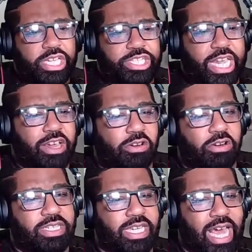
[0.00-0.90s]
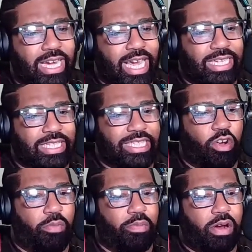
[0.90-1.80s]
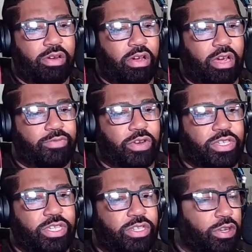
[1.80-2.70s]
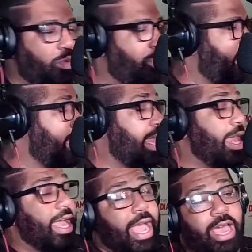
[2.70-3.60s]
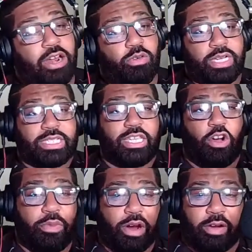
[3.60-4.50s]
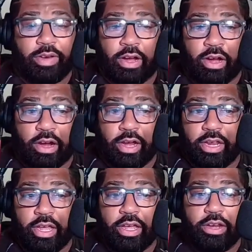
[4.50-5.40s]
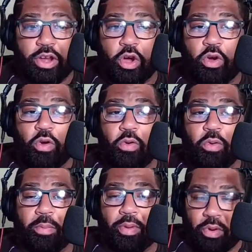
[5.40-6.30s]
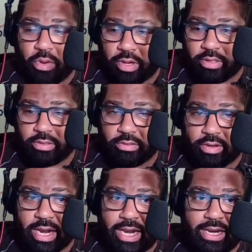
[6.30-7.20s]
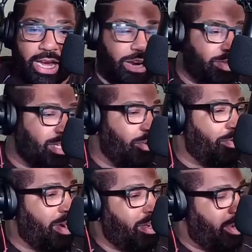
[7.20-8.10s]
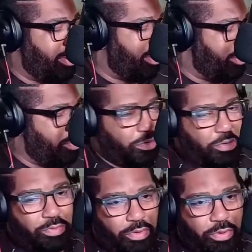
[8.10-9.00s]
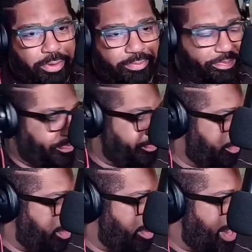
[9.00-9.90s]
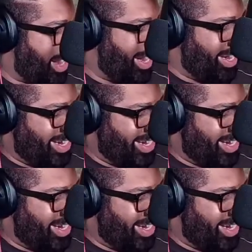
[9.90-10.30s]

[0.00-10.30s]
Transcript: Jay Horace said, I'd like to see Omarion versus Lloyd. I don't want to see Omarion no more, right? I don't want to see Omarion no more, right?